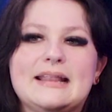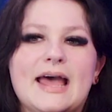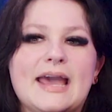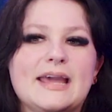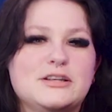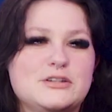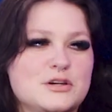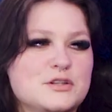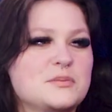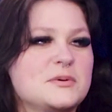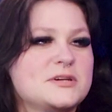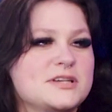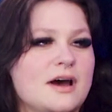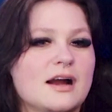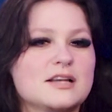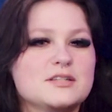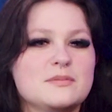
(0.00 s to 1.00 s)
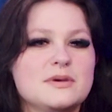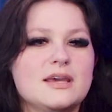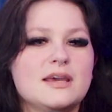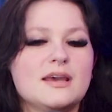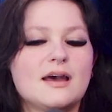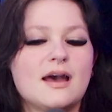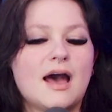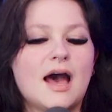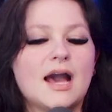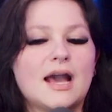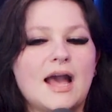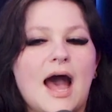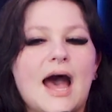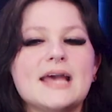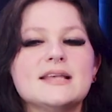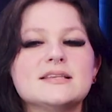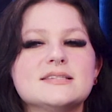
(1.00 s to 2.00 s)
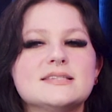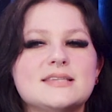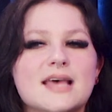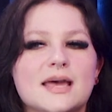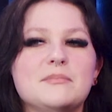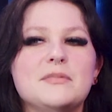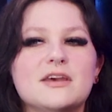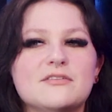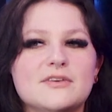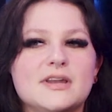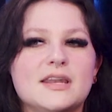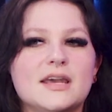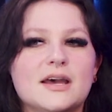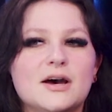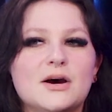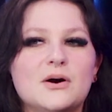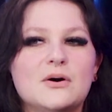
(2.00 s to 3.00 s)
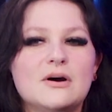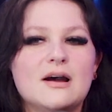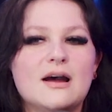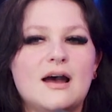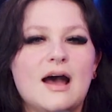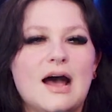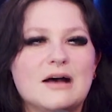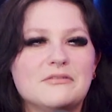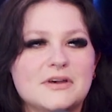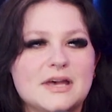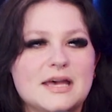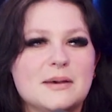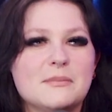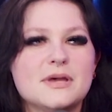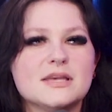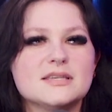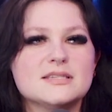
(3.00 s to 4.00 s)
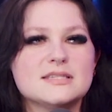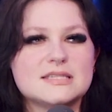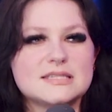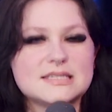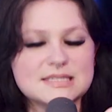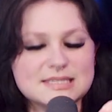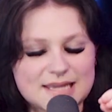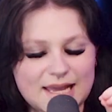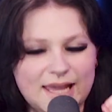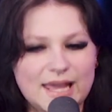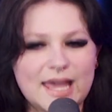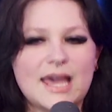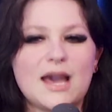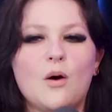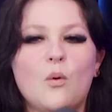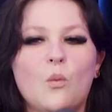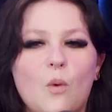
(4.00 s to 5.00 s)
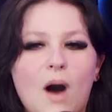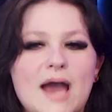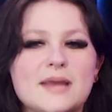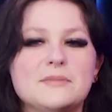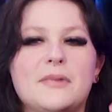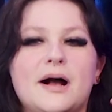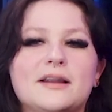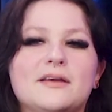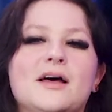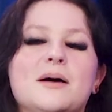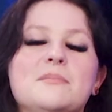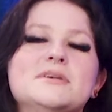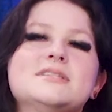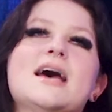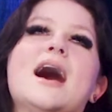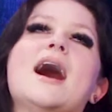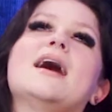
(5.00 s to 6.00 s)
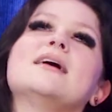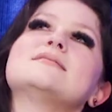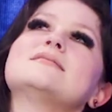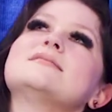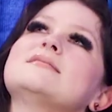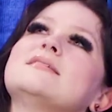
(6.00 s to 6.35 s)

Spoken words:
like dudes would talk to me. A guy sent me a video of him sticking a wine bottle up his ass.